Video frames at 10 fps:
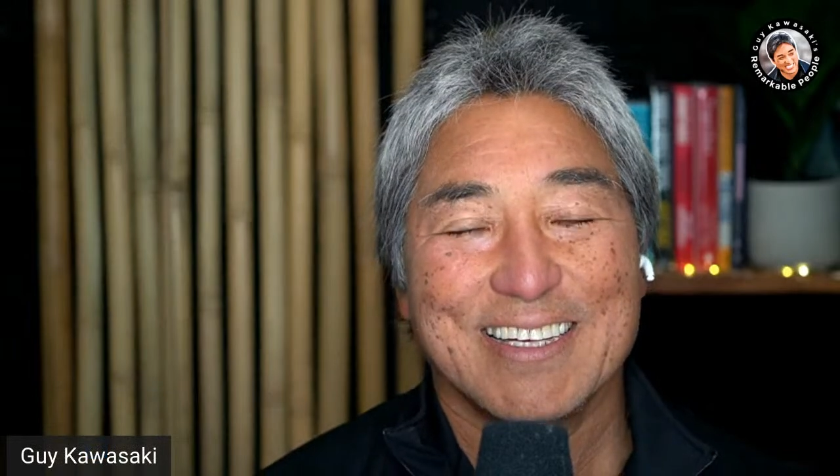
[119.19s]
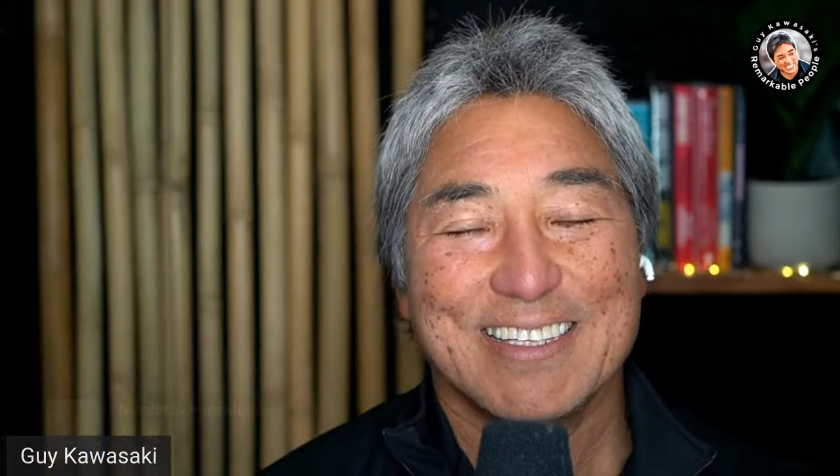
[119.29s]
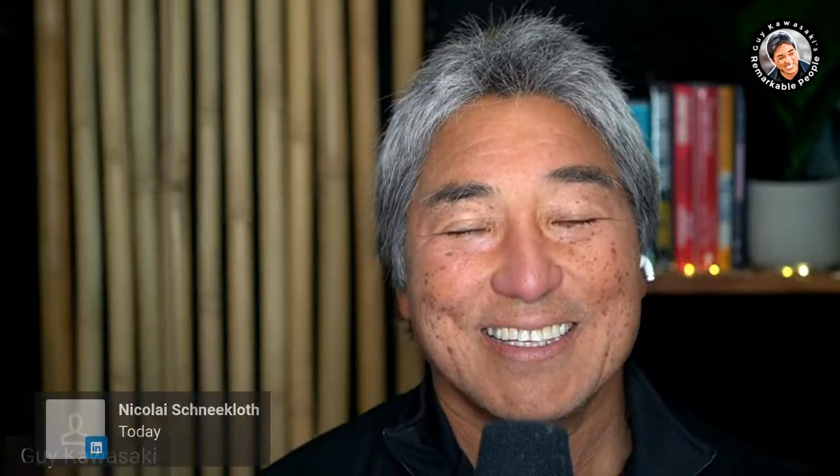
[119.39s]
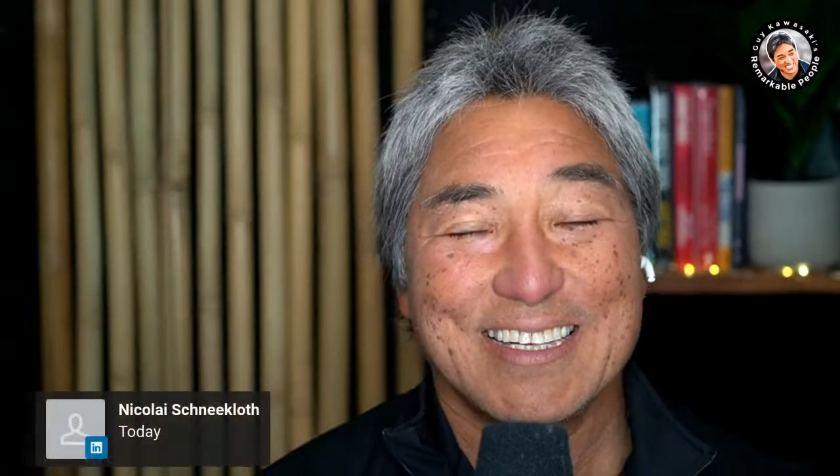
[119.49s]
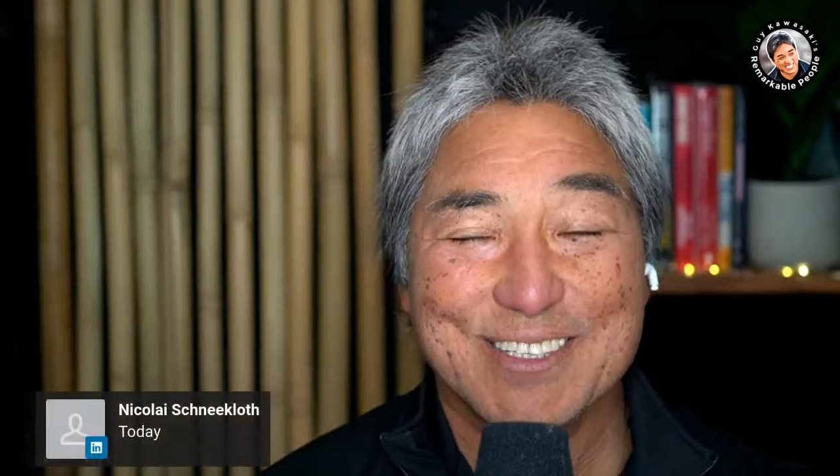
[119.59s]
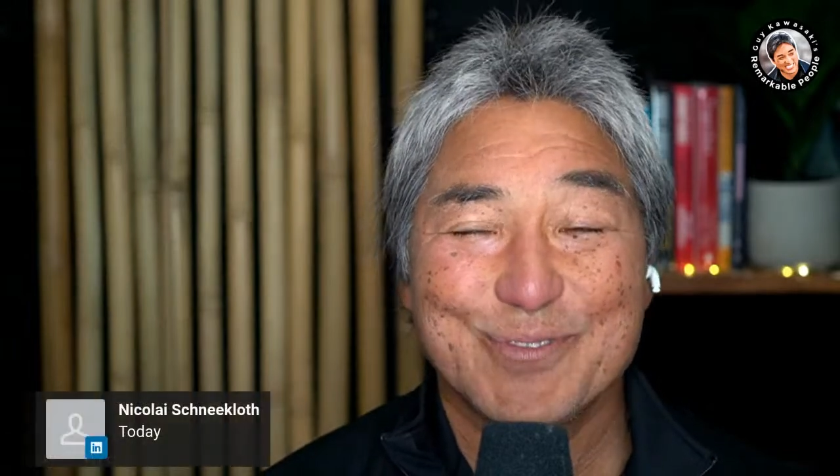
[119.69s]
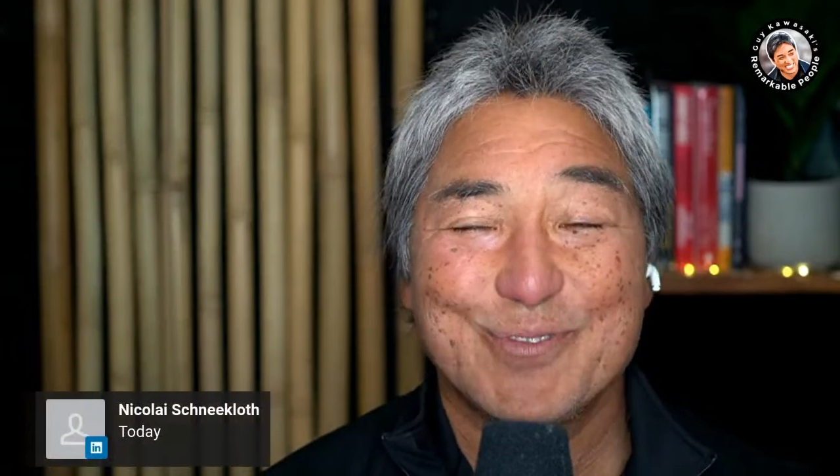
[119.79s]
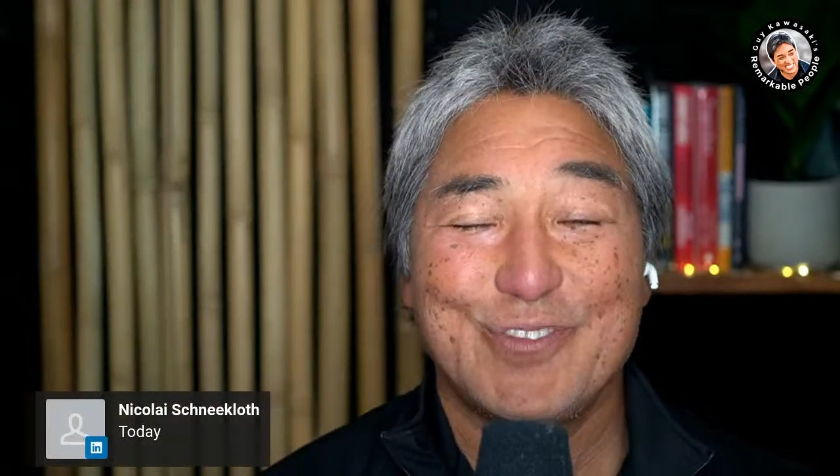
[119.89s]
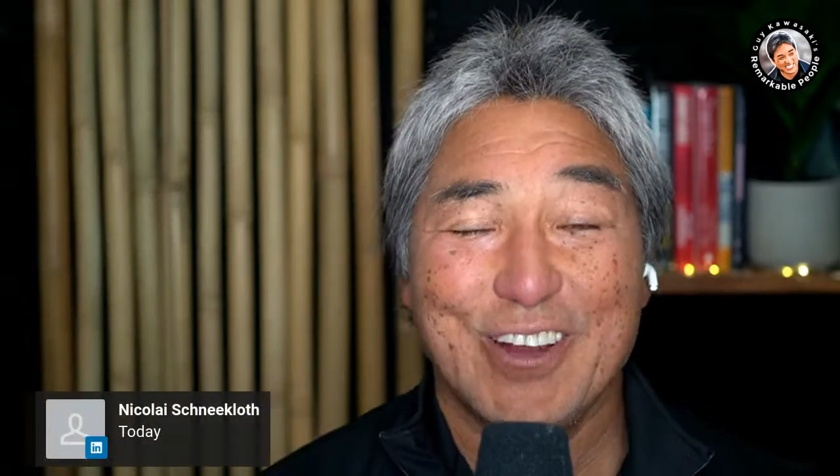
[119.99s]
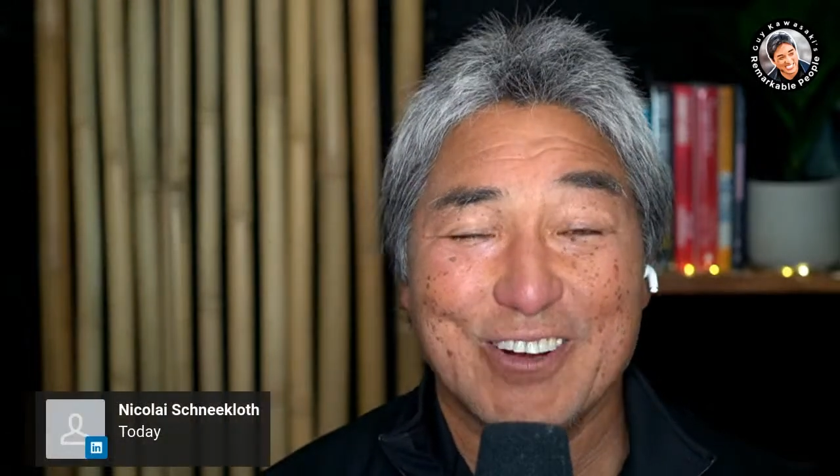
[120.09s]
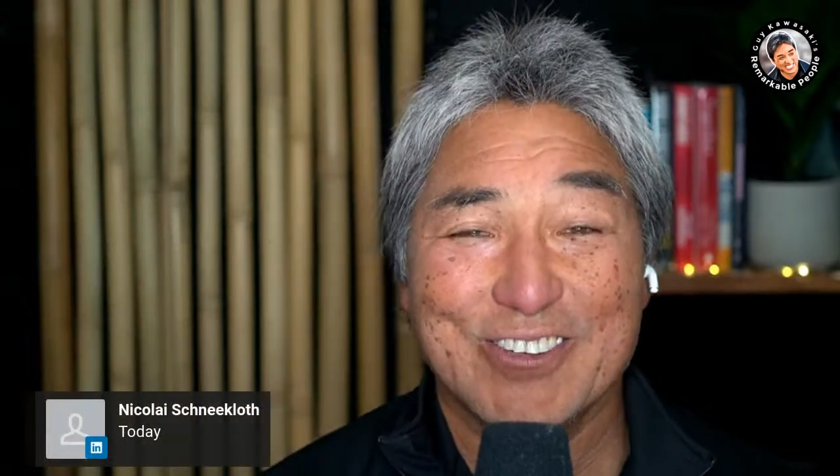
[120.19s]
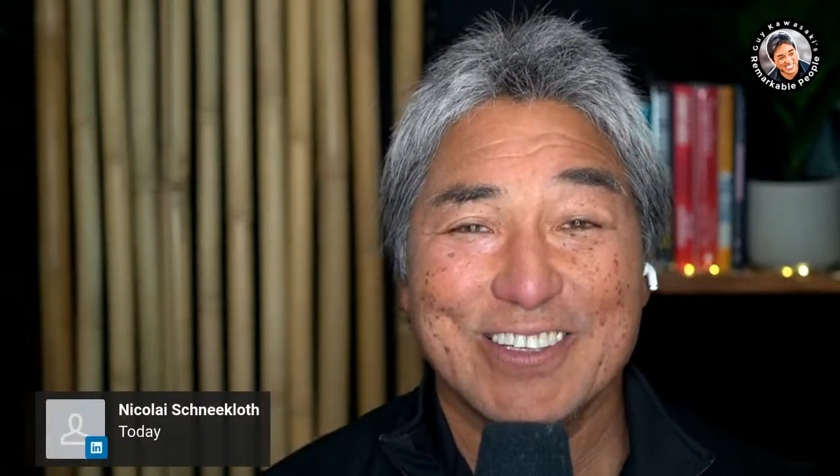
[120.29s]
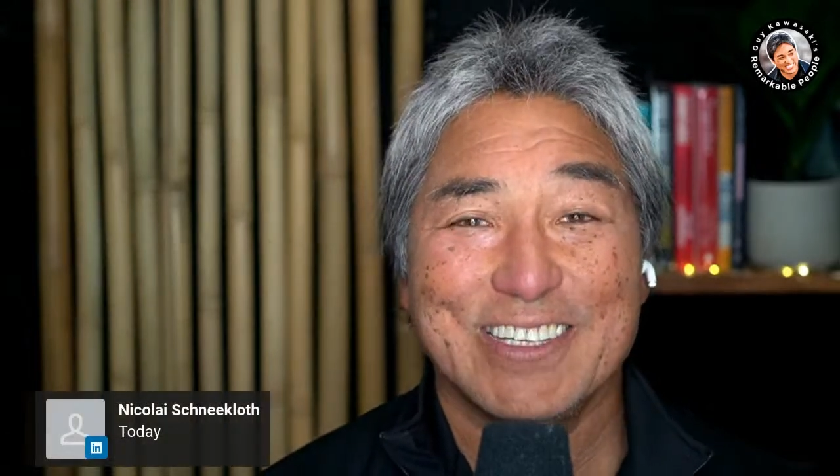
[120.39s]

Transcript: and that's a very